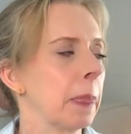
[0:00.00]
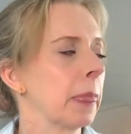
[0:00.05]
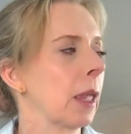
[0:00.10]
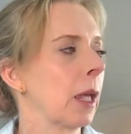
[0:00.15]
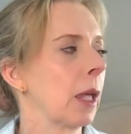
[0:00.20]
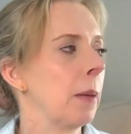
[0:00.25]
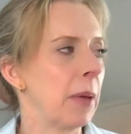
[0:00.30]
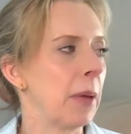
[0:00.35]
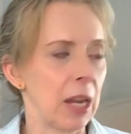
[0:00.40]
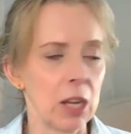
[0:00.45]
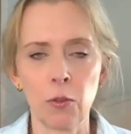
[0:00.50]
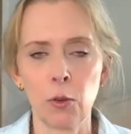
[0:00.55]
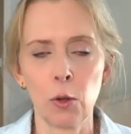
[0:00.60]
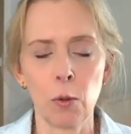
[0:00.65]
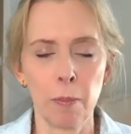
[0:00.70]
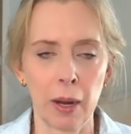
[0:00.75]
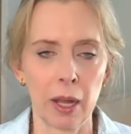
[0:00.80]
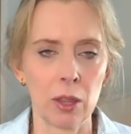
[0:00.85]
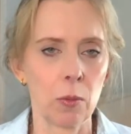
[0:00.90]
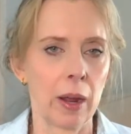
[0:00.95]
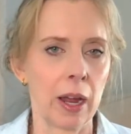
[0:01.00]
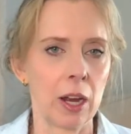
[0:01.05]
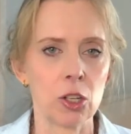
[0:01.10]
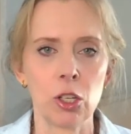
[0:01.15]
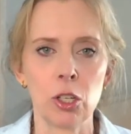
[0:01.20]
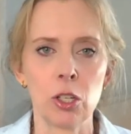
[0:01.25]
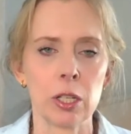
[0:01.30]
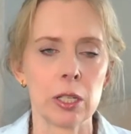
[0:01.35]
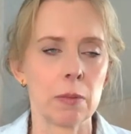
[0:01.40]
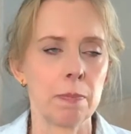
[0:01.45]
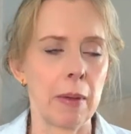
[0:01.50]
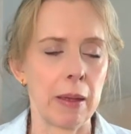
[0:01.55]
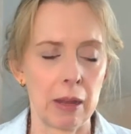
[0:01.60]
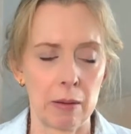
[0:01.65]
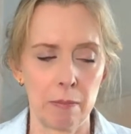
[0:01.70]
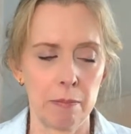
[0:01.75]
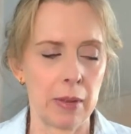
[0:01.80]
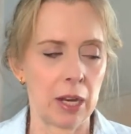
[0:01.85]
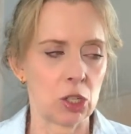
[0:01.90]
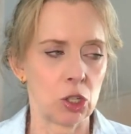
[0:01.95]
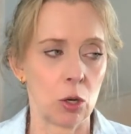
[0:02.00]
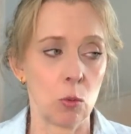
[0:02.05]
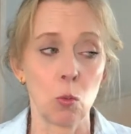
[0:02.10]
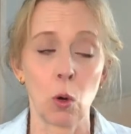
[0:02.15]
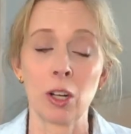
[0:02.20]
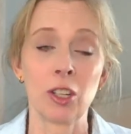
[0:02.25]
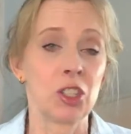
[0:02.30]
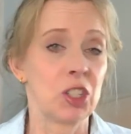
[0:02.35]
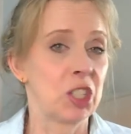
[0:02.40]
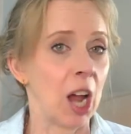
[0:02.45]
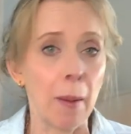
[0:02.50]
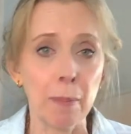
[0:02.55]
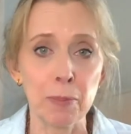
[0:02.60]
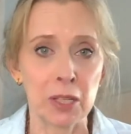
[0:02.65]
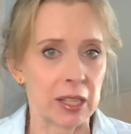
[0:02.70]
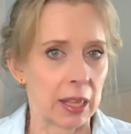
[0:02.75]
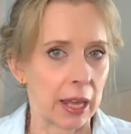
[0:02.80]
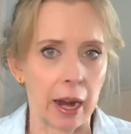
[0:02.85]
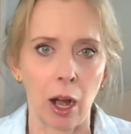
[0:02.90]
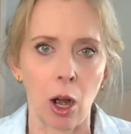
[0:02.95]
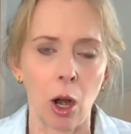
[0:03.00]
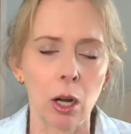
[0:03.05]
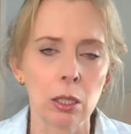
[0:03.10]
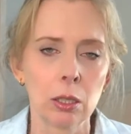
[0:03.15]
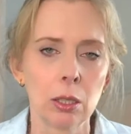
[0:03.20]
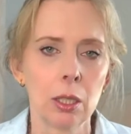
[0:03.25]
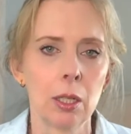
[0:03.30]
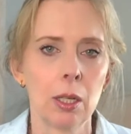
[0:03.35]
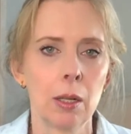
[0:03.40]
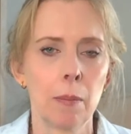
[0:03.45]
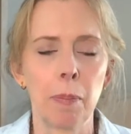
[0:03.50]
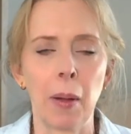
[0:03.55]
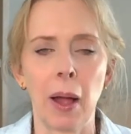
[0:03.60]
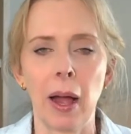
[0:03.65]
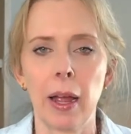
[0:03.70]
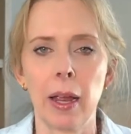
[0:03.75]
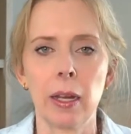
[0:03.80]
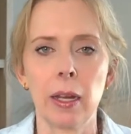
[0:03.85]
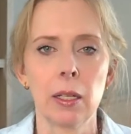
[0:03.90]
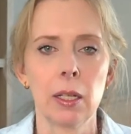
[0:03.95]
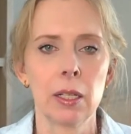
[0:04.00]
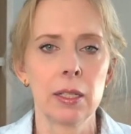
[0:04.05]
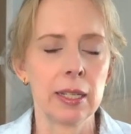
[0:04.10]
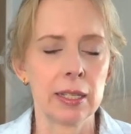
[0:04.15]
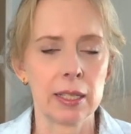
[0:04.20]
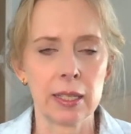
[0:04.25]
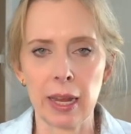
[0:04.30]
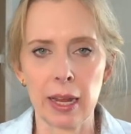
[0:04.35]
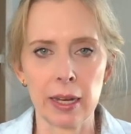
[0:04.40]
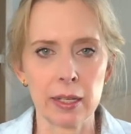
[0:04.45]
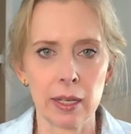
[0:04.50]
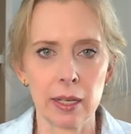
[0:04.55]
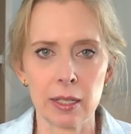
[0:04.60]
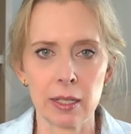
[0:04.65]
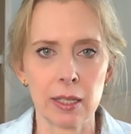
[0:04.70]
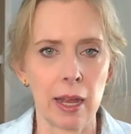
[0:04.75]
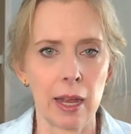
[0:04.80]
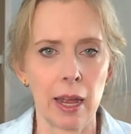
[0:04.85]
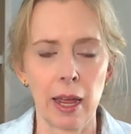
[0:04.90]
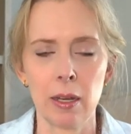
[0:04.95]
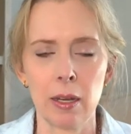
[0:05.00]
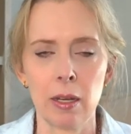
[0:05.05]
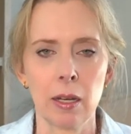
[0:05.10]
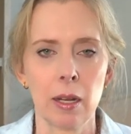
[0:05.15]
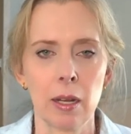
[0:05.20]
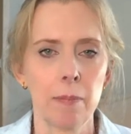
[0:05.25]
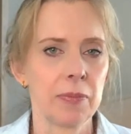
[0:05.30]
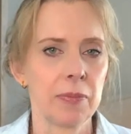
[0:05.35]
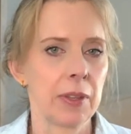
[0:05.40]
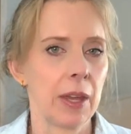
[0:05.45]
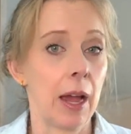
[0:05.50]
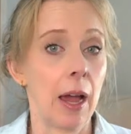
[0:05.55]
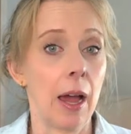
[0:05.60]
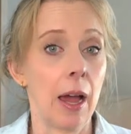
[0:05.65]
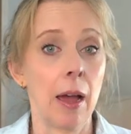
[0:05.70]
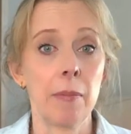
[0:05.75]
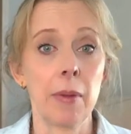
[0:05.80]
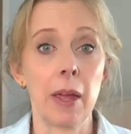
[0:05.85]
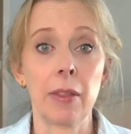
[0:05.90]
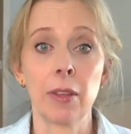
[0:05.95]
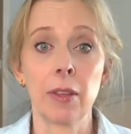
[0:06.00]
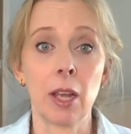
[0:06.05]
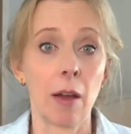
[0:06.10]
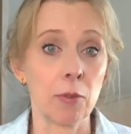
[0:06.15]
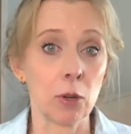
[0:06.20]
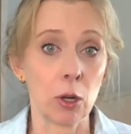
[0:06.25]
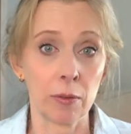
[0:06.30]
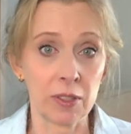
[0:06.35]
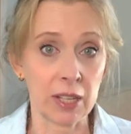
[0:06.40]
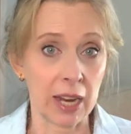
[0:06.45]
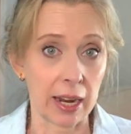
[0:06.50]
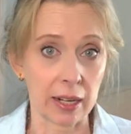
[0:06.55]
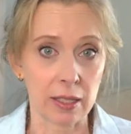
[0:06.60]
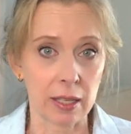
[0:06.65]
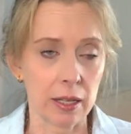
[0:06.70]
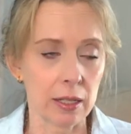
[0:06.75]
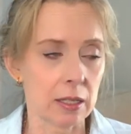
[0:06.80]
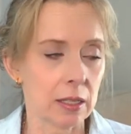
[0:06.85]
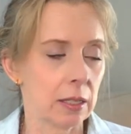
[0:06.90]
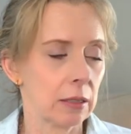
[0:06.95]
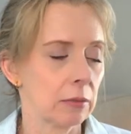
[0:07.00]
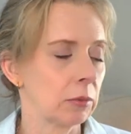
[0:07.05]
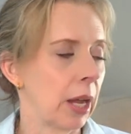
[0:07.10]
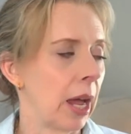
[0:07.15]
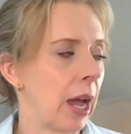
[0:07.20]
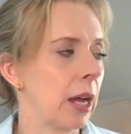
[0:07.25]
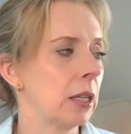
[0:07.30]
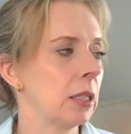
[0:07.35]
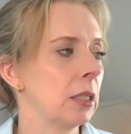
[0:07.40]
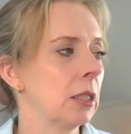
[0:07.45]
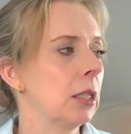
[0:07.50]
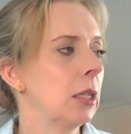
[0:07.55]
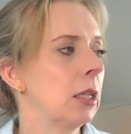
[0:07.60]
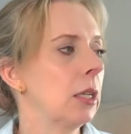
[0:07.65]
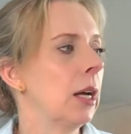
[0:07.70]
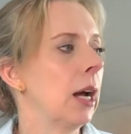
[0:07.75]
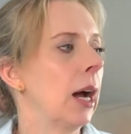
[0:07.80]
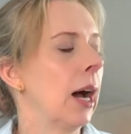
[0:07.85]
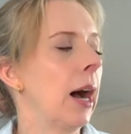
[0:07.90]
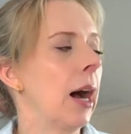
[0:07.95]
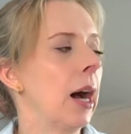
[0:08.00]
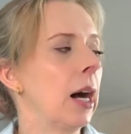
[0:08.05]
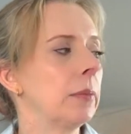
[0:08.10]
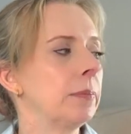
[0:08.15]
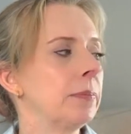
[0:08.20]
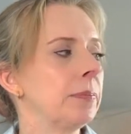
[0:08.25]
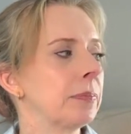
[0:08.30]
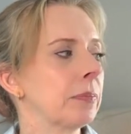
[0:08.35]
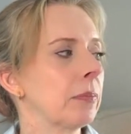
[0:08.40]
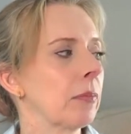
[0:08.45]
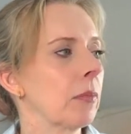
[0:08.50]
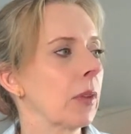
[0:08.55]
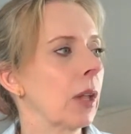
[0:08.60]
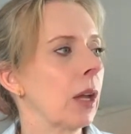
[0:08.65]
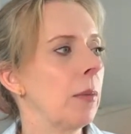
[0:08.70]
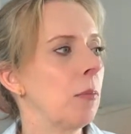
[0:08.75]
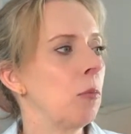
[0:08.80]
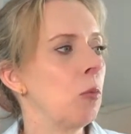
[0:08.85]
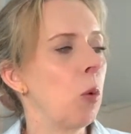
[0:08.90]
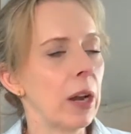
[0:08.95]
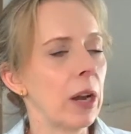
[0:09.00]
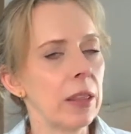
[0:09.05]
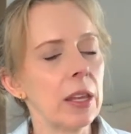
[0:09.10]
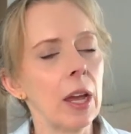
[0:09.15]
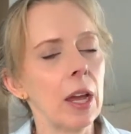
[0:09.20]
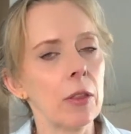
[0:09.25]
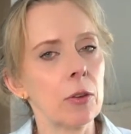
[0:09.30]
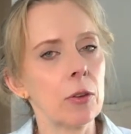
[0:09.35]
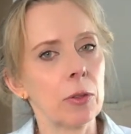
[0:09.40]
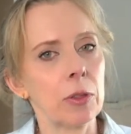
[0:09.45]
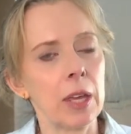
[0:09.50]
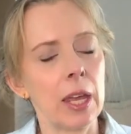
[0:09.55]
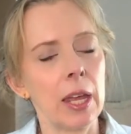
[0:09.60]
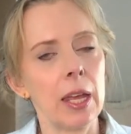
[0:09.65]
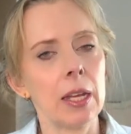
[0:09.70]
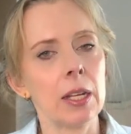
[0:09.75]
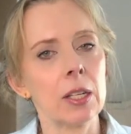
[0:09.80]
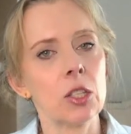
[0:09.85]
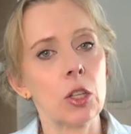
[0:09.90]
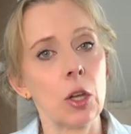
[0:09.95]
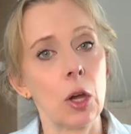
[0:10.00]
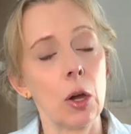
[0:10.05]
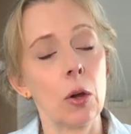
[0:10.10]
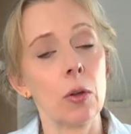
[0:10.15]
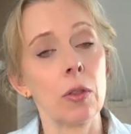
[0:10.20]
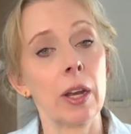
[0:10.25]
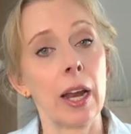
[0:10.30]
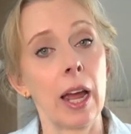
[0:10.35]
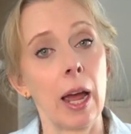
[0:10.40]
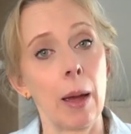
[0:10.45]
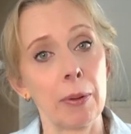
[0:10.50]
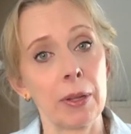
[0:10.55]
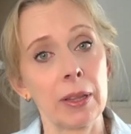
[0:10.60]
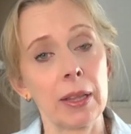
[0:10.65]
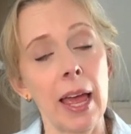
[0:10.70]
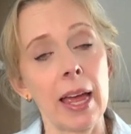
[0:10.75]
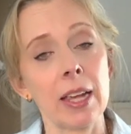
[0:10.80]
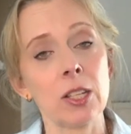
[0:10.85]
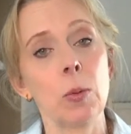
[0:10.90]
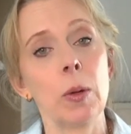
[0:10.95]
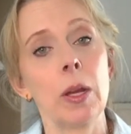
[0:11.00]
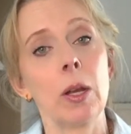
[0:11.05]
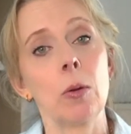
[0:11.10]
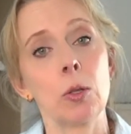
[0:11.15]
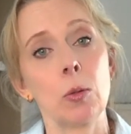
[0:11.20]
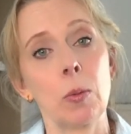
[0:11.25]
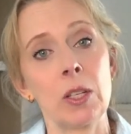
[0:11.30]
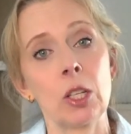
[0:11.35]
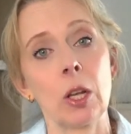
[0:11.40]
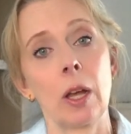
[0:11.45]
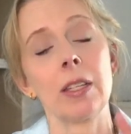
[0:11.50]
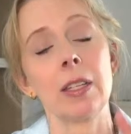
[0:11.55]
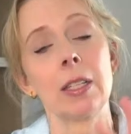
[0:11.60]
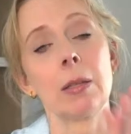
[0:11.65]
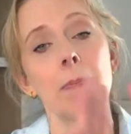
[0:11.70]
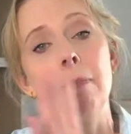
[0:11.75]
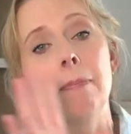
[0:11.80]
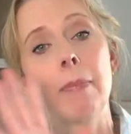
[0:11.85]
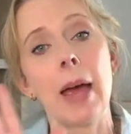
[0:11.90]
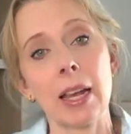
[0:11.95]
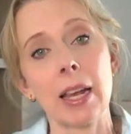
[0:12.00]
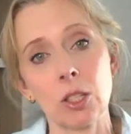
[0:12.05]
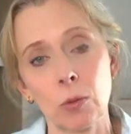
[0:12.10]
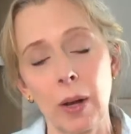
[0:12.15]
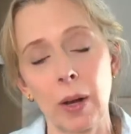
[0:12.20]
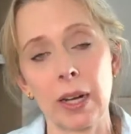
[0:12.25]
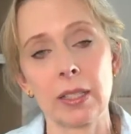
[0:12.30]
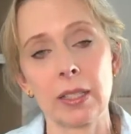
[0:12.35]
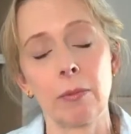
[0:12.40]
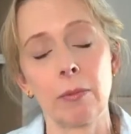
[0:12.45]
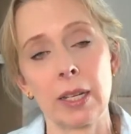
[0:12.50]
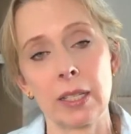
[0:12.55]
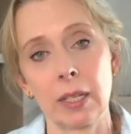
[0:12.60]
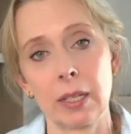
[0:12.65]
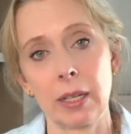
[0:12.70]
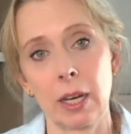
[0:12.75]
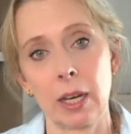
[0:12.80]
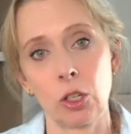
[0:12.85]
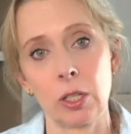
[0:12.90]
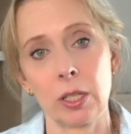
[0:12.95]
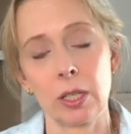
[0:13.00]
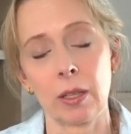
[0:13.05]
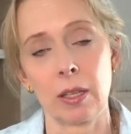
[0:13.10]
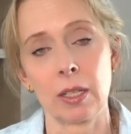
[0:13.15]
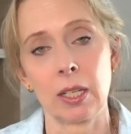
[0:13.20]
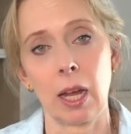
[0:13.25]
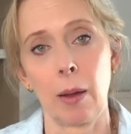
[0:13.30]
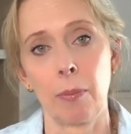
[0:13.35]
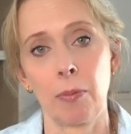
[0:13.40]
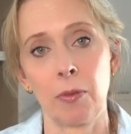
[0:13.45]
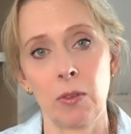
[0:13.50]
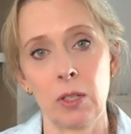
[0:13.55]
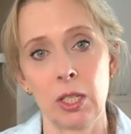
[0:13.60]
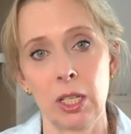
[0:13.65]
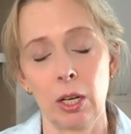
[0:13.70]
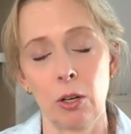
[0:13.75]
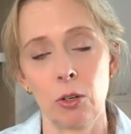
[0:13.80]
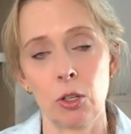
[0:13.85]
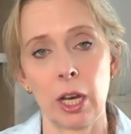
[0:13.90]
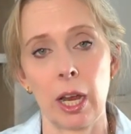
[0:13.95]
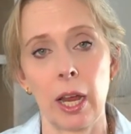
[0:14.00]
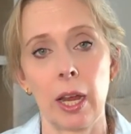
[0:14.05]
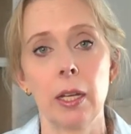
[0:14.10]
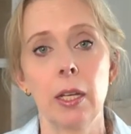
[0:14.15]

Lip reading: Many of whom, by the way, I should just mention, were dumped there by DeSantis and the governor of Texas. Okay. One of the other things, though, that happened last week was we saw these mass resignations at the top of the DOJ.